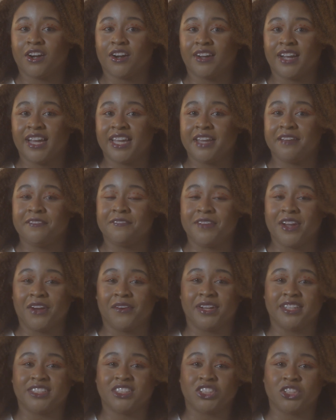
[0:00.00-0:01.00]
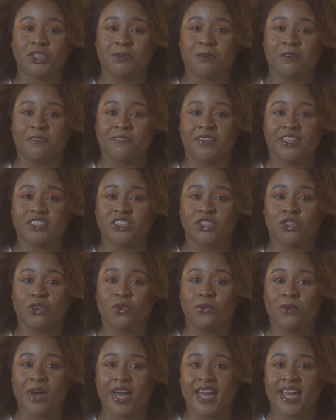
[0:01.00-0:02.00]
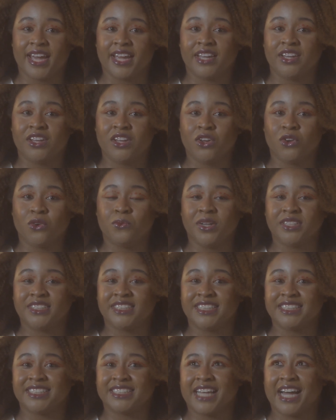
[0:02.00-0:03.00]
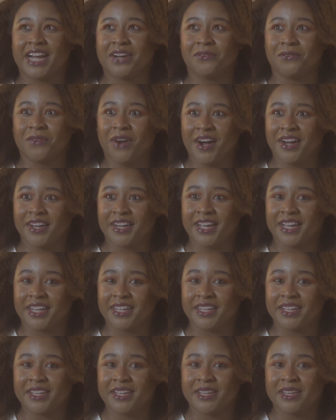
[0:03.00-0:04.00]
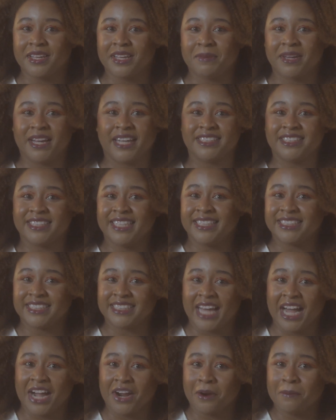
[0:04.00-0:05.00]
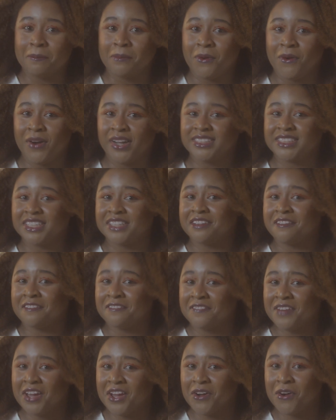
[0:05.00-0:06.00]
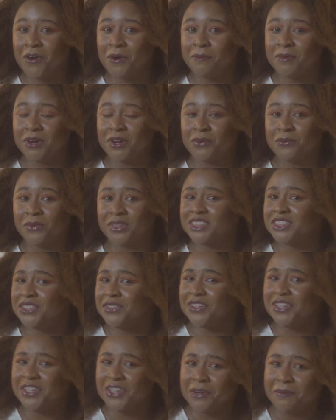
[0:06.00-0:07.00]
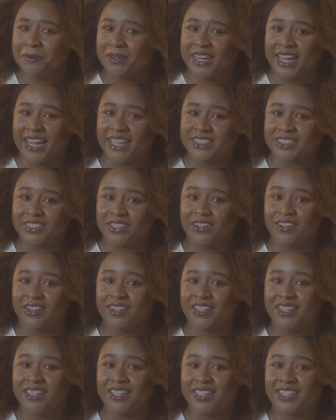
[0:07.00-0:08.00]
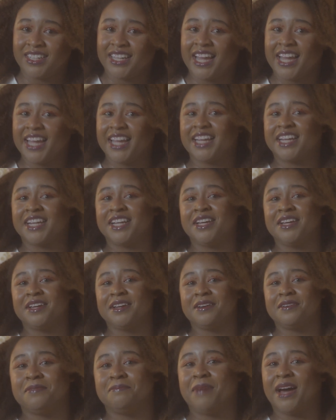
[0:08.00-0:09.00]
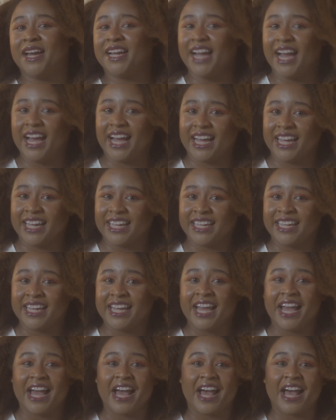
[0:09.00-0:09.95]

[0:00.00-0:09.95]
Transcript: her in a very superficial way, which is ironic because the entire point of the film was to humanize her. Like, my guy,